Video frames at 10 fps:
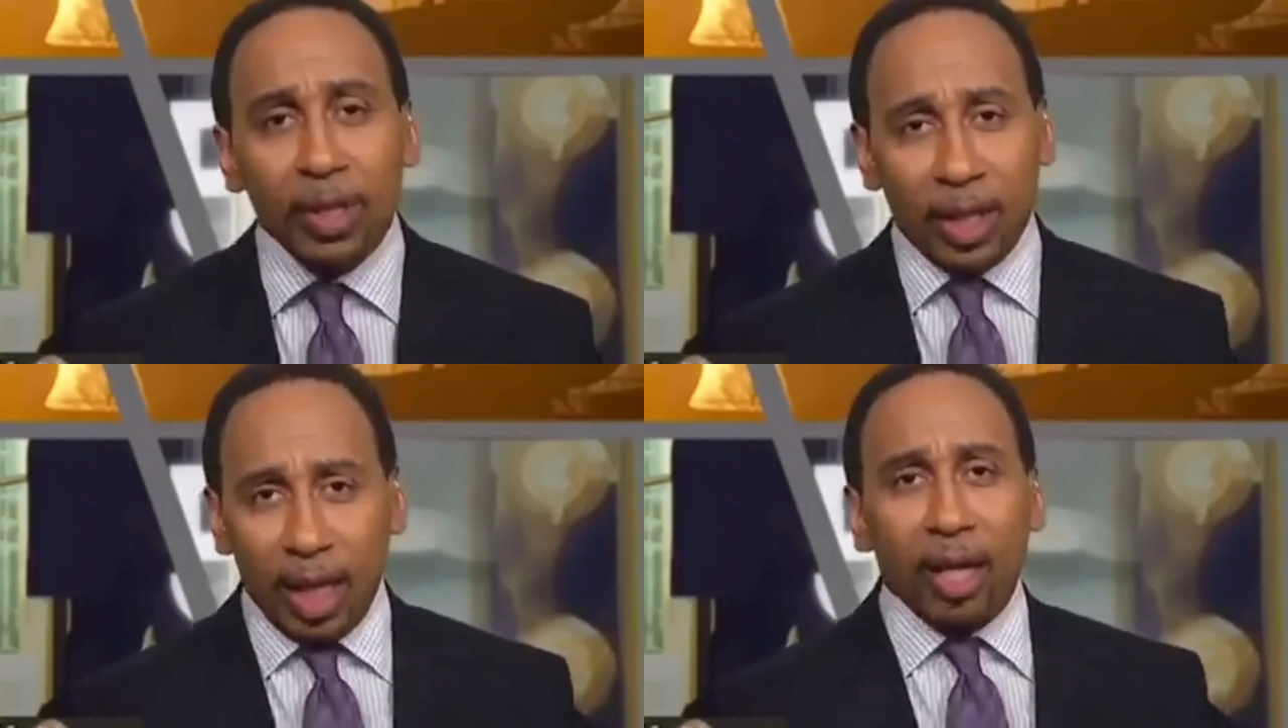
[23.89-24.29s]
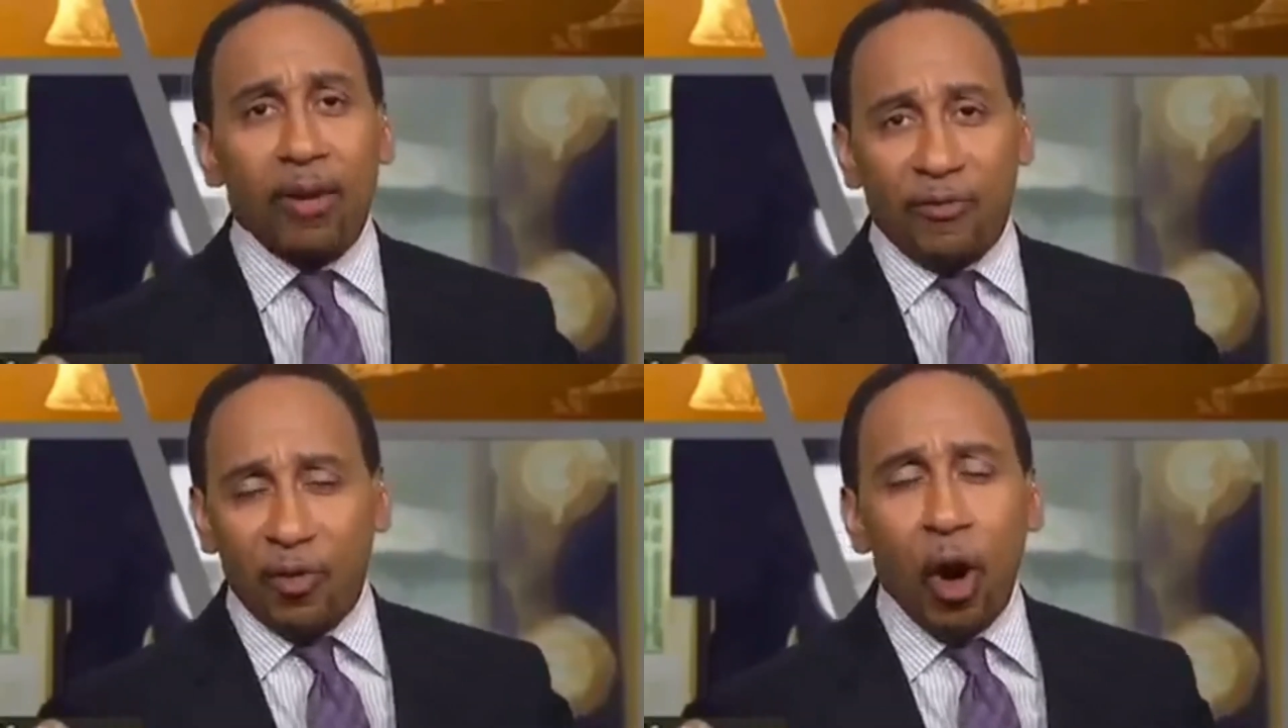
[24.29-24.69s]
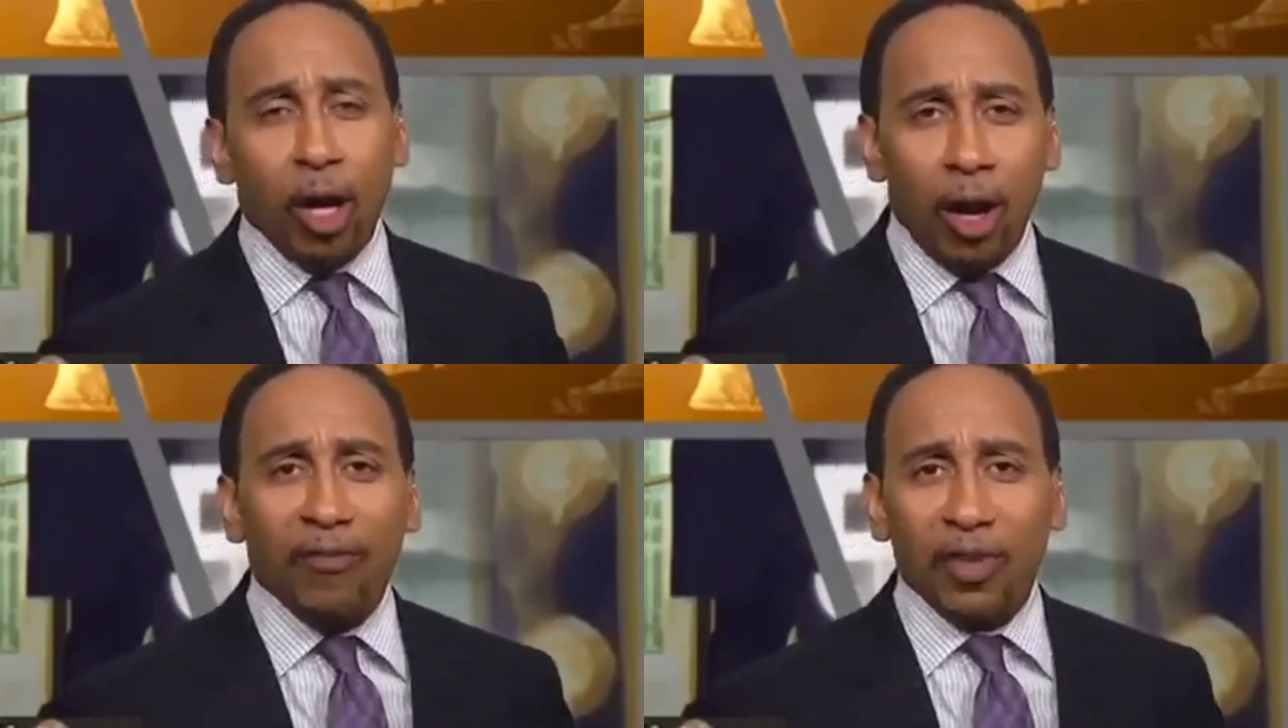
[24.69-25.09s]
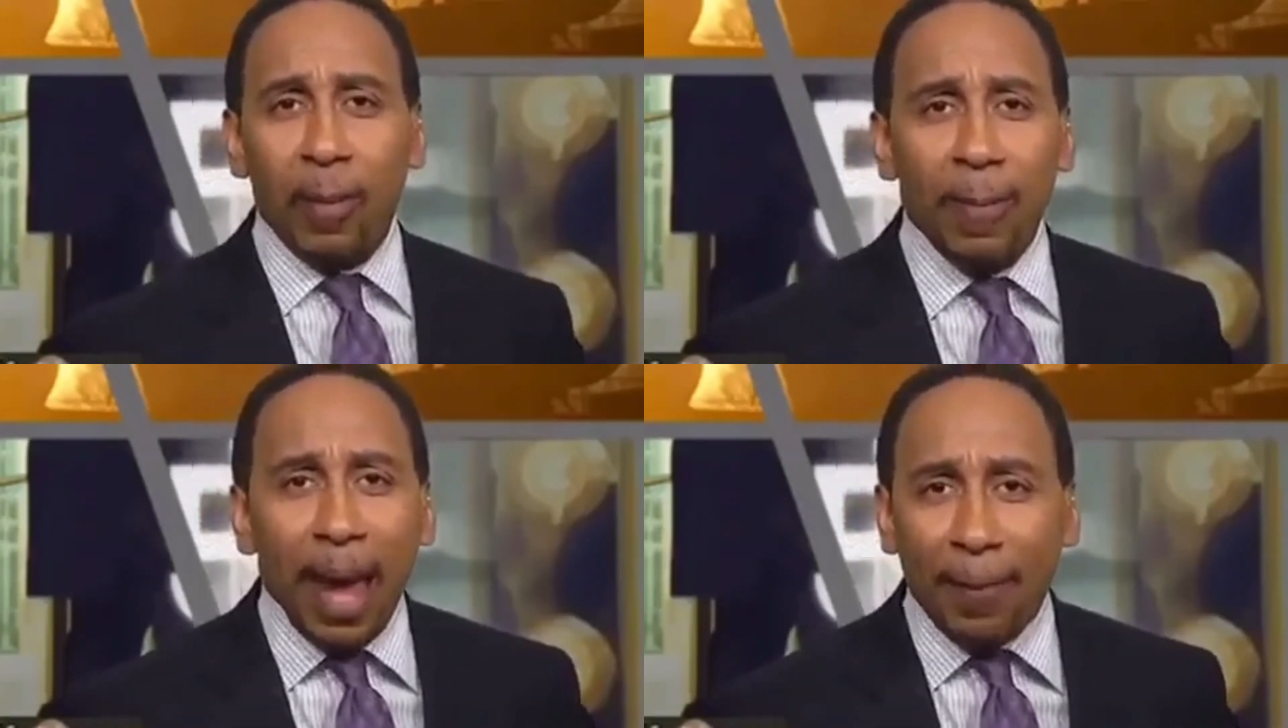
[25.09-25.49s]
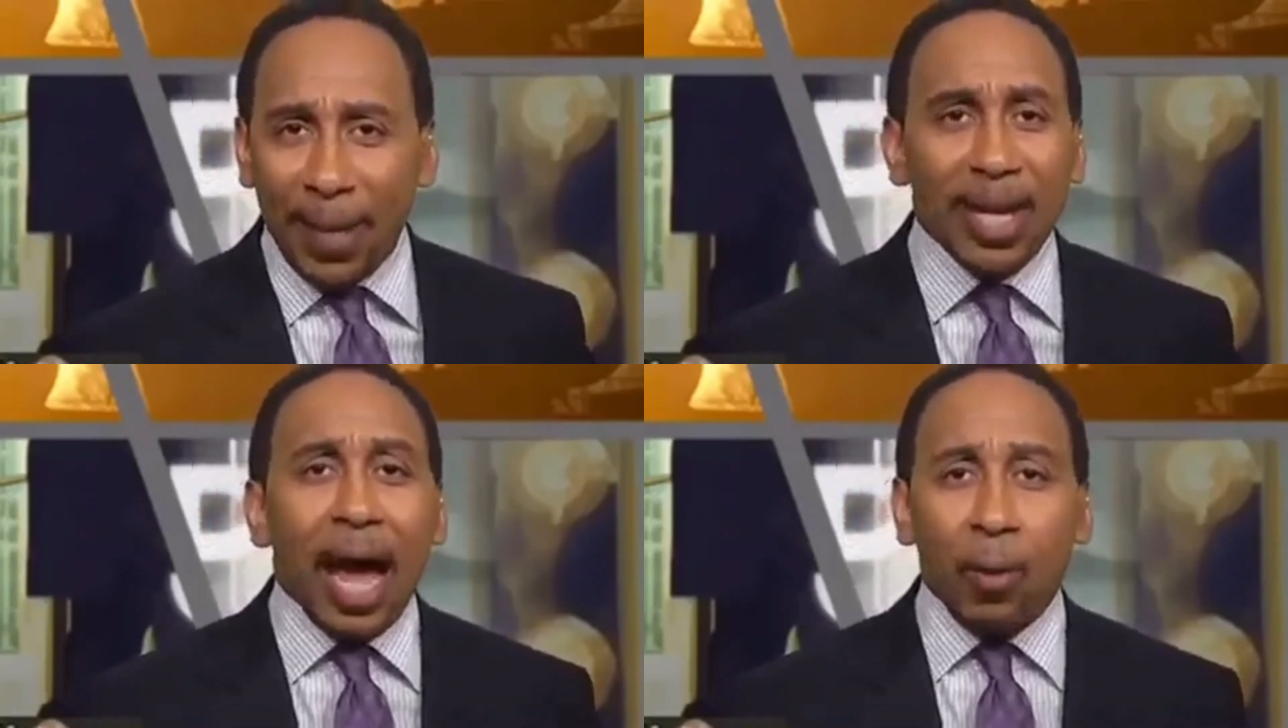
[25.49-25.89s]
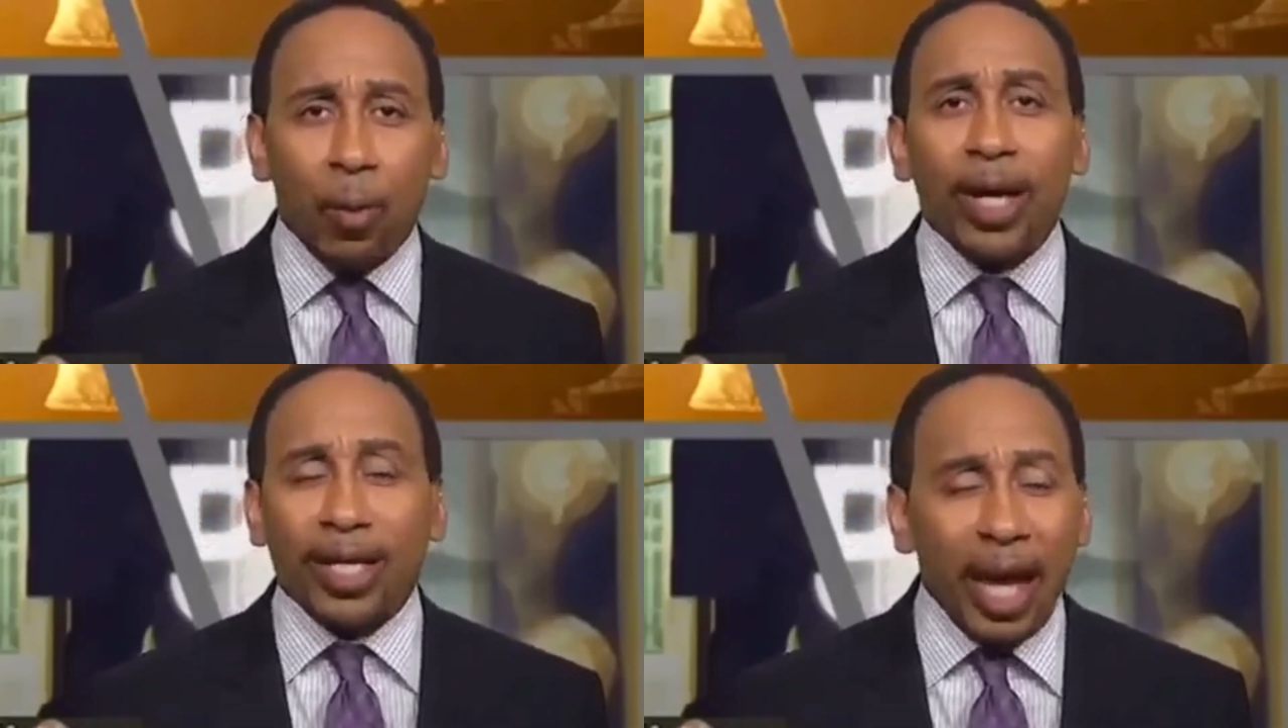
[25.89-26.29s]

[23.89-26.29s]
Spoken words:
that they're going to fall off the map and not win